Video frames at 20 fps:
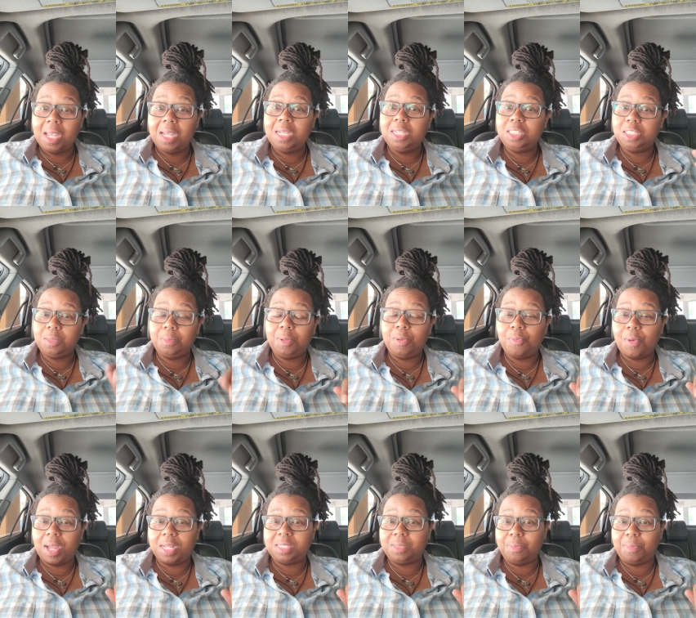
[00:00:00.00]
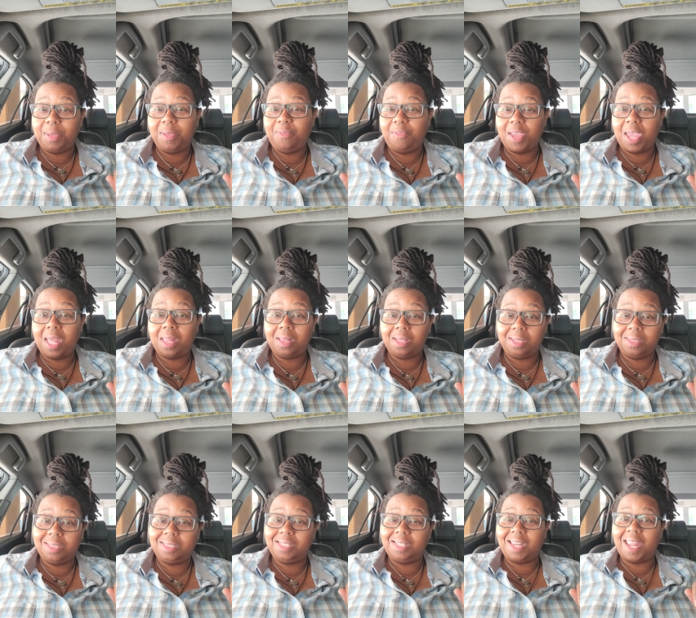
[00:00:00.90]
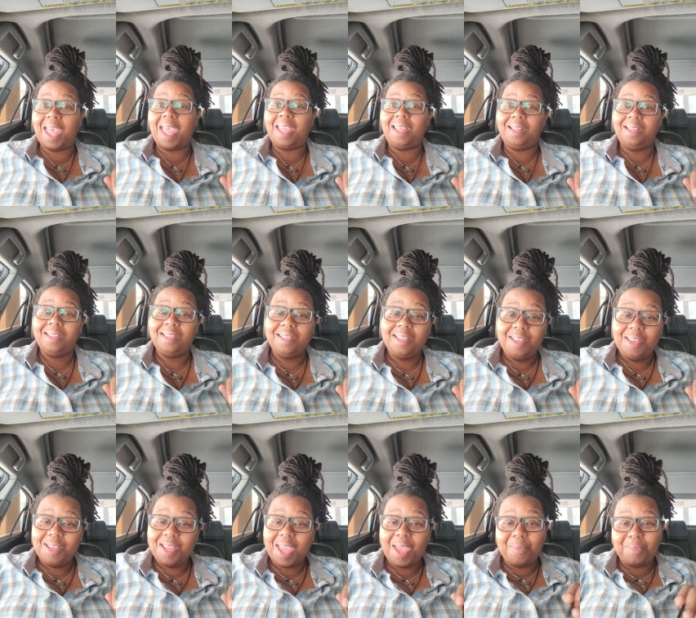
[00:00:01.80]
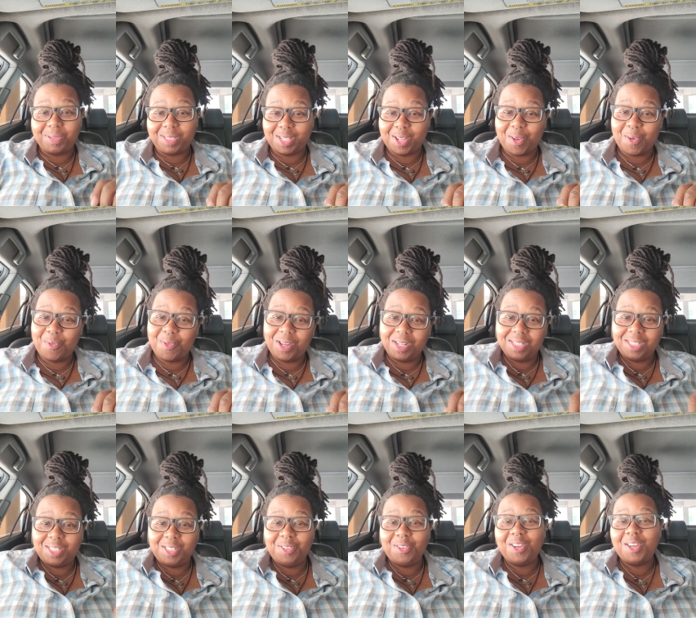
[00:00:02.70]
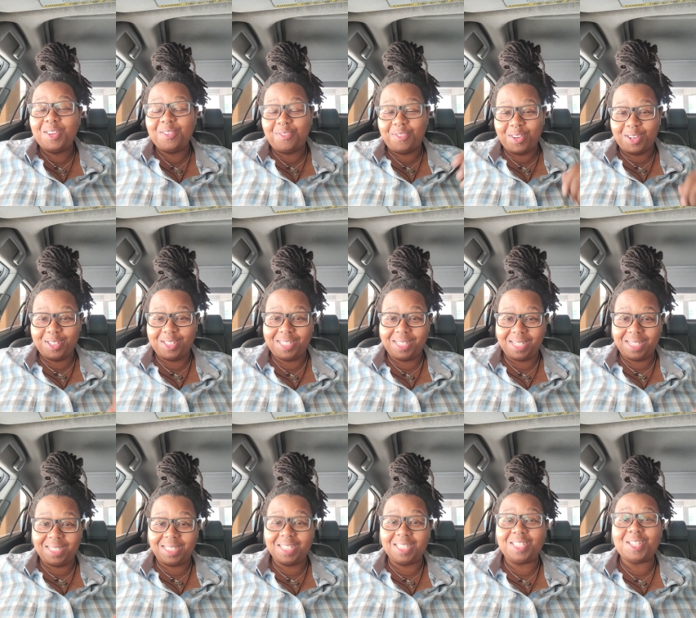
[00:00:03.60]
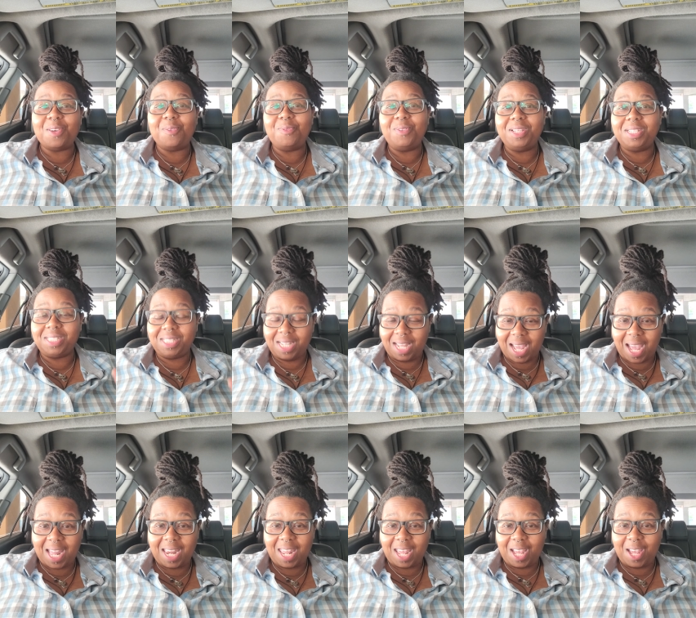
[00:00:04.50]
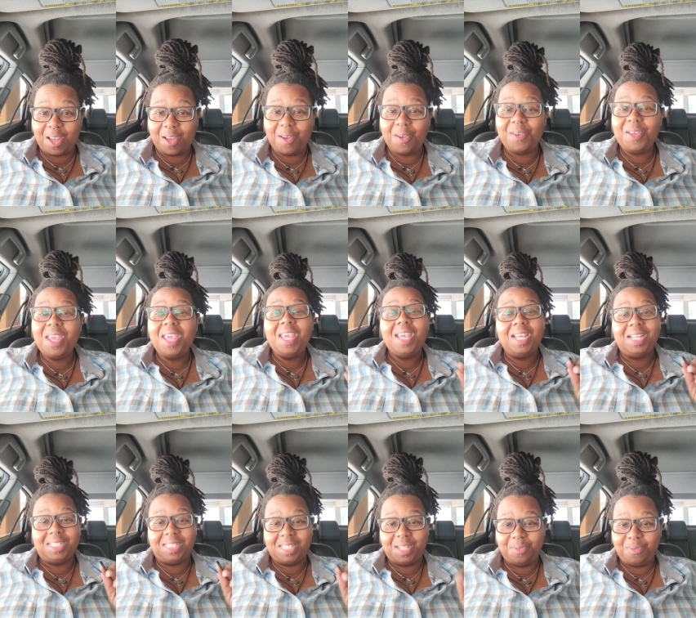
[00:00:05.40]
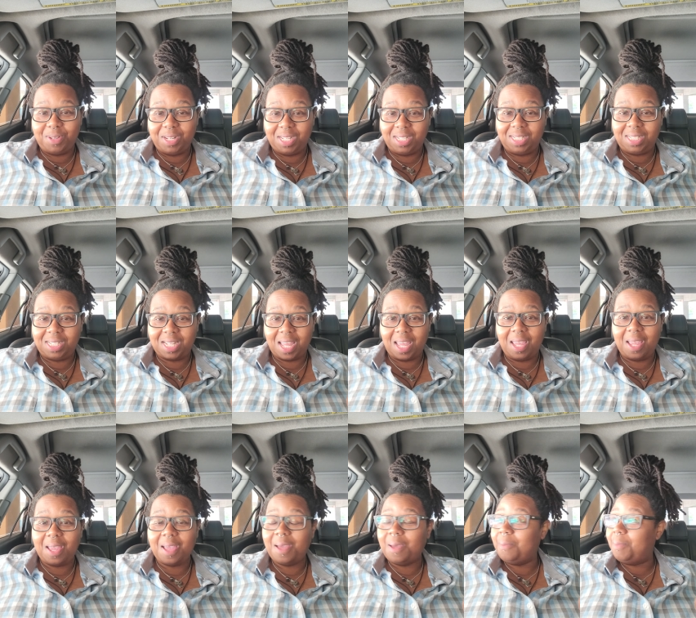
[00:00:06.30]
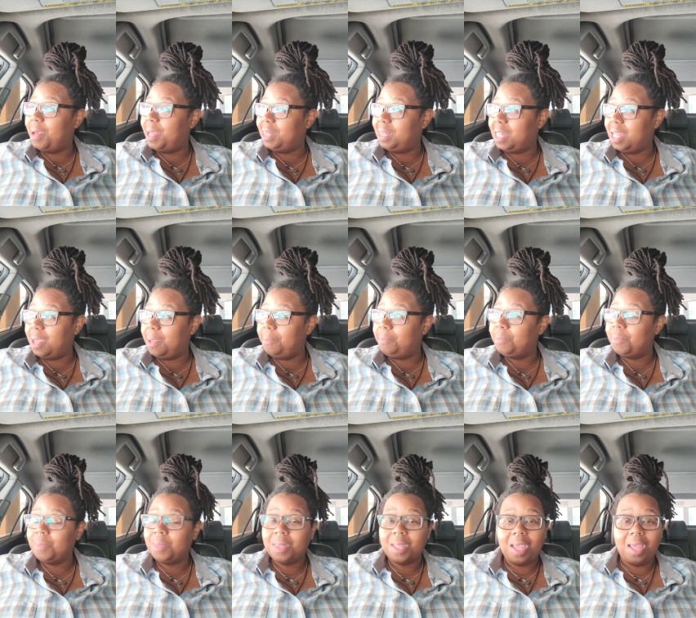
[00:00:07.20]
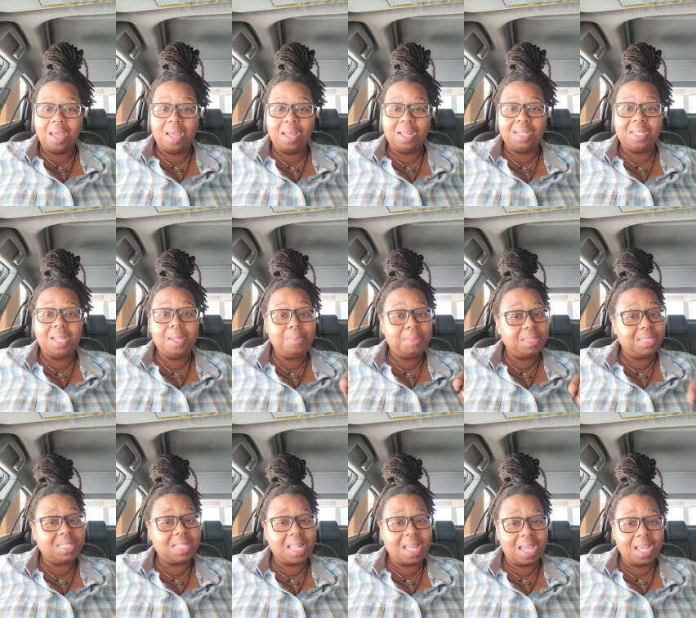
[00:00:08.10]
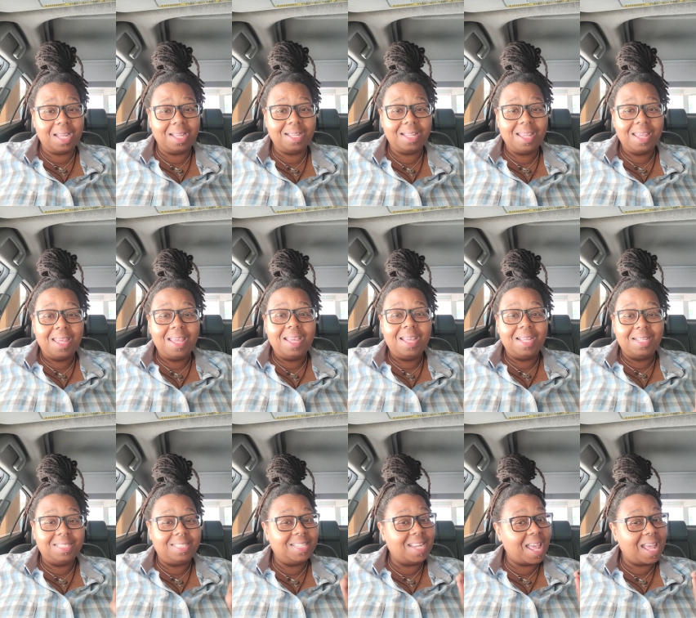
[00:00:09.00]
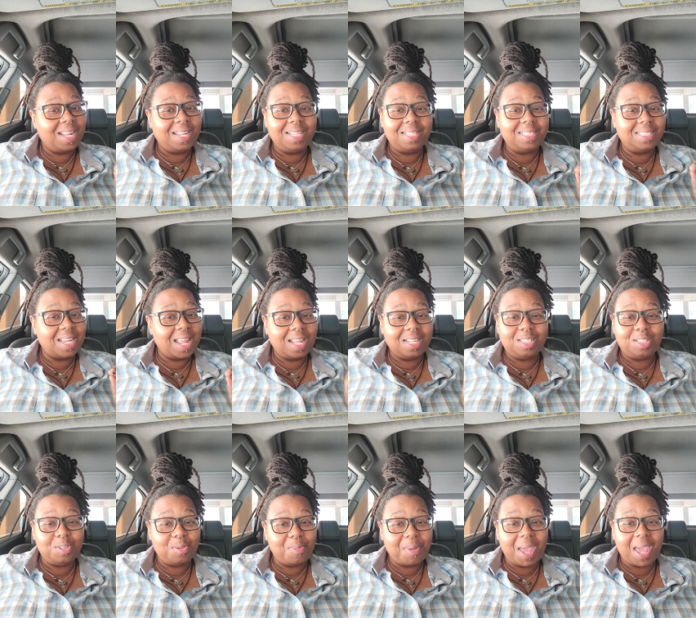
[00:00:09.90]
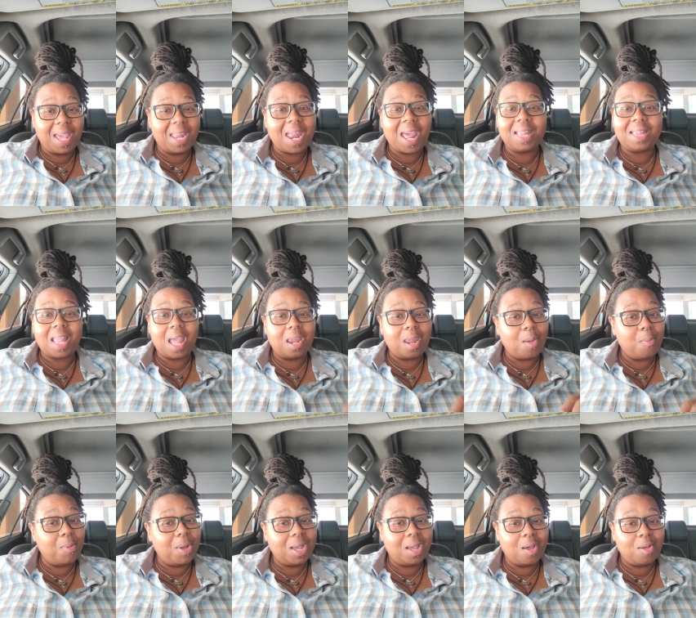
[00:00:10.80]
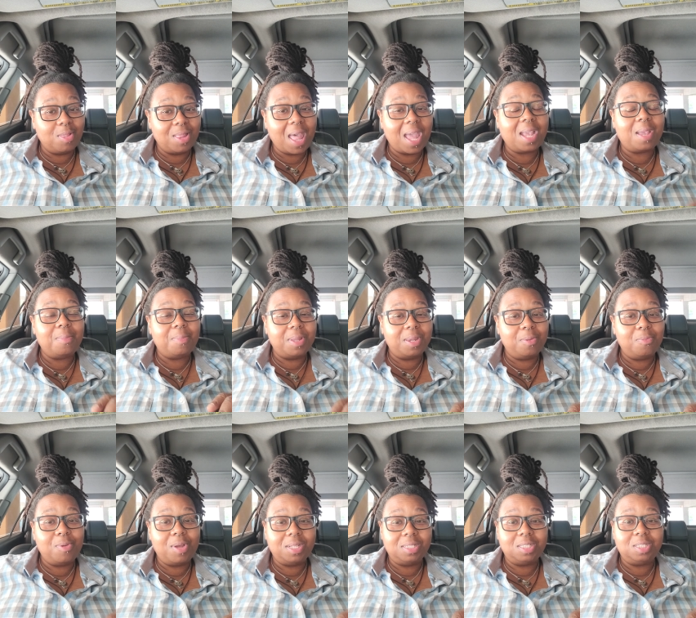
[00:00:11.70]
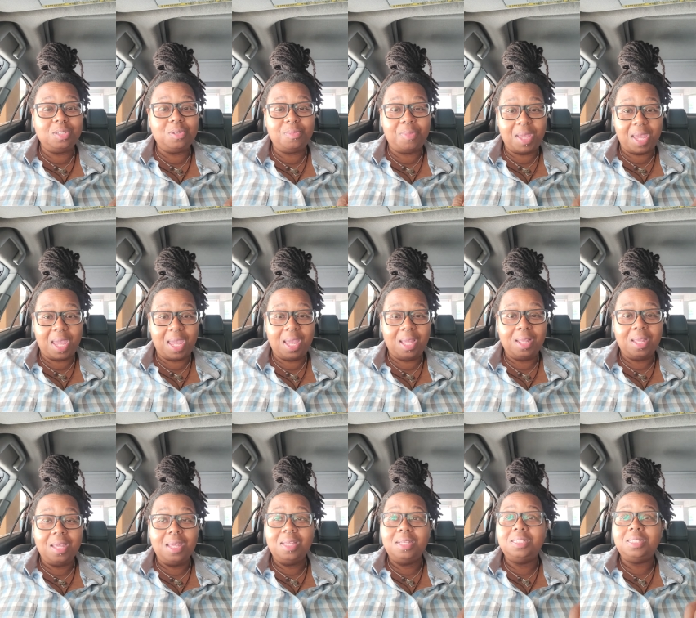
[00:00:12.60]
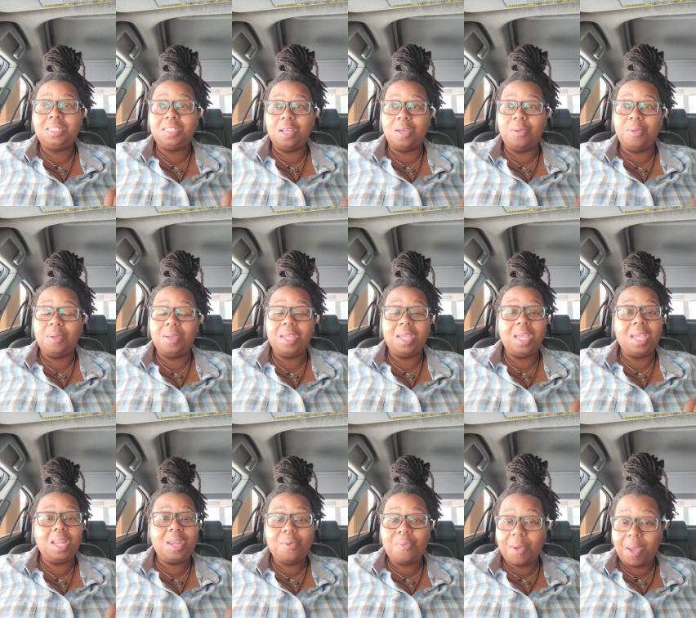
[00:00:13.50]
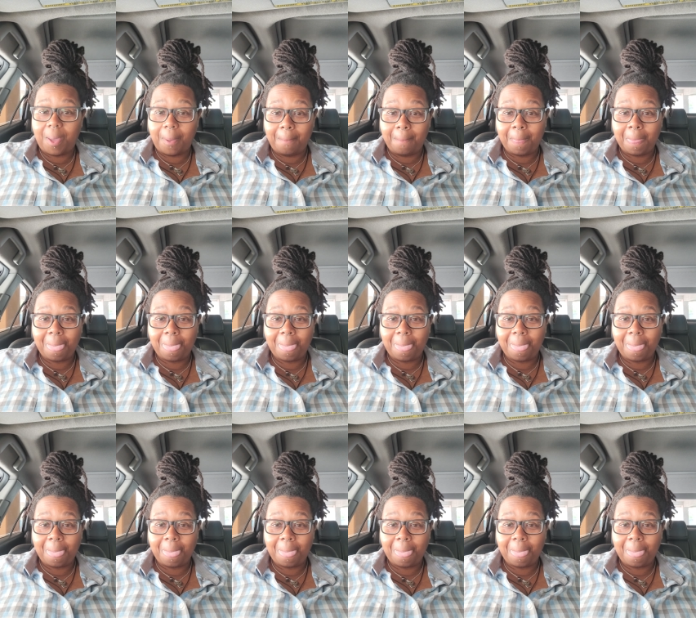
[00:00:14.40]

he should be watching P Valley tonight, episode one or two of the first season. So we'll see how that go and see what he say about that. Uh, Demon Slayer is not it's not too bad. I thought I wasn't gonna like it, but it wasn't too bad. So anyway,